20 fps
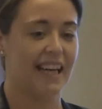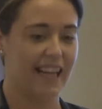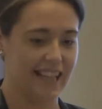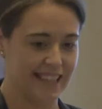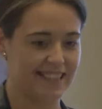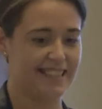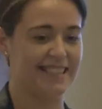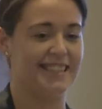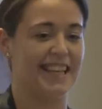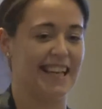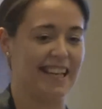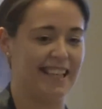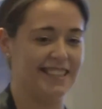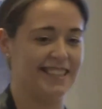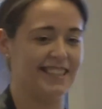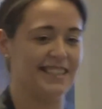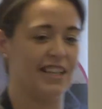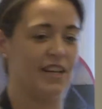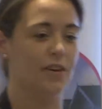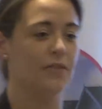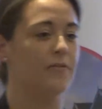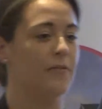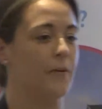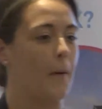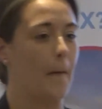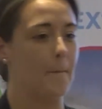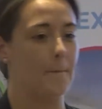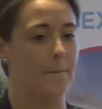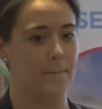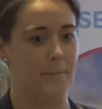Underselling yourself?
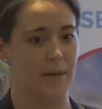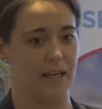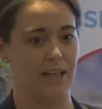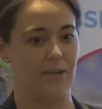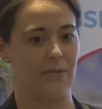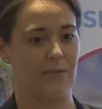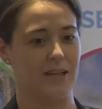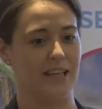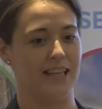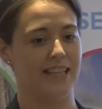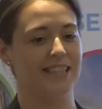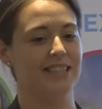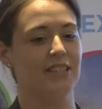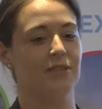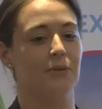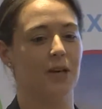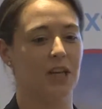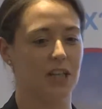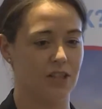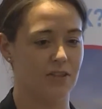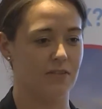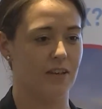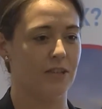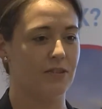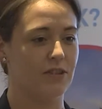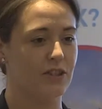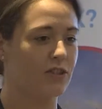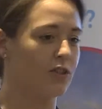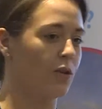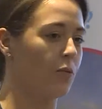Big one. You are your
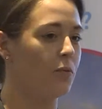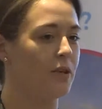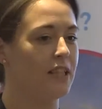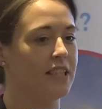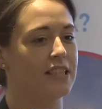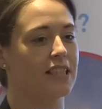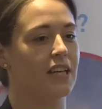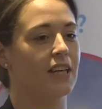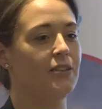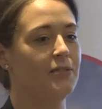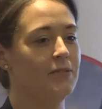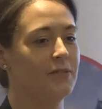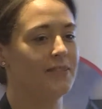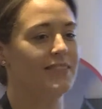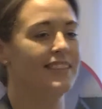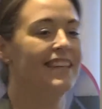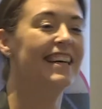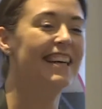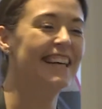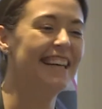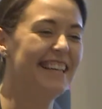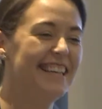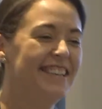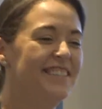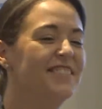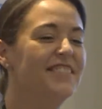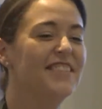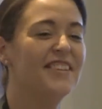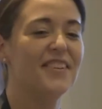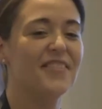own shop window.
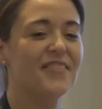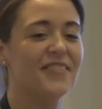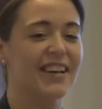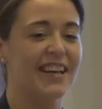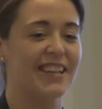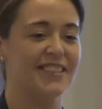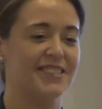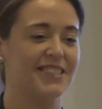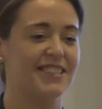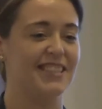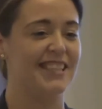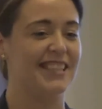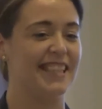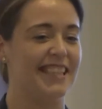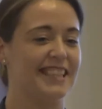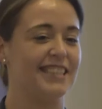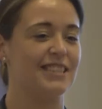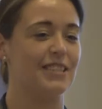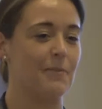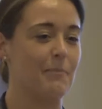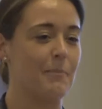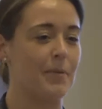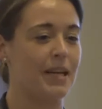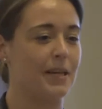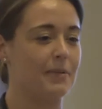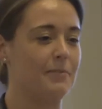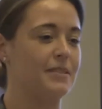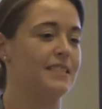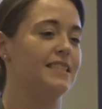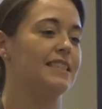What else do you think is a
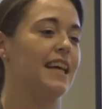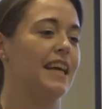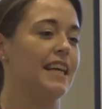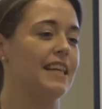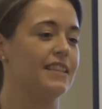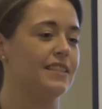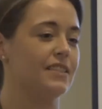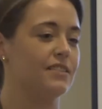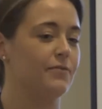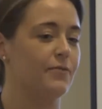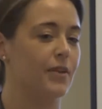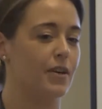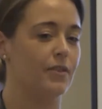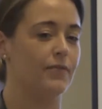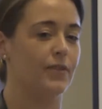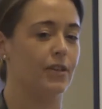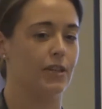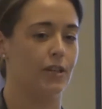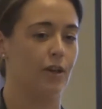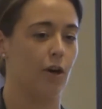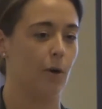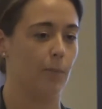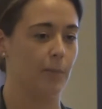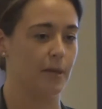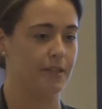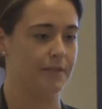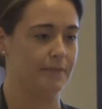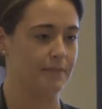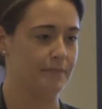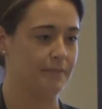big mistake that's very, very
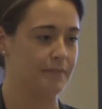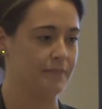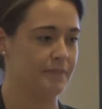common?